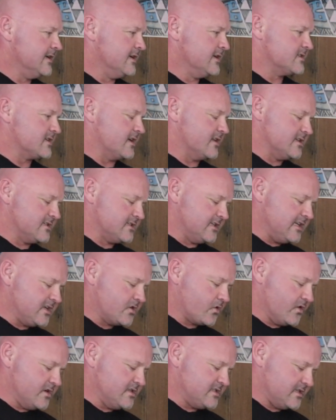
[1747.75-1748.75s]
So there's an
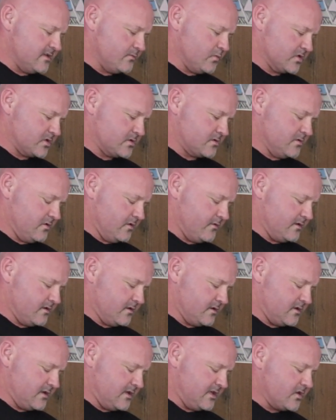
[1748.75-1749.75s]
increased
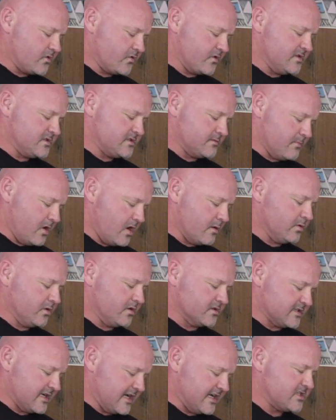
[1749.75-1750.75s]

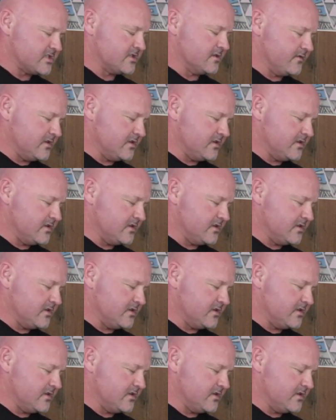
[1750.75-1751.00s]
mobilisation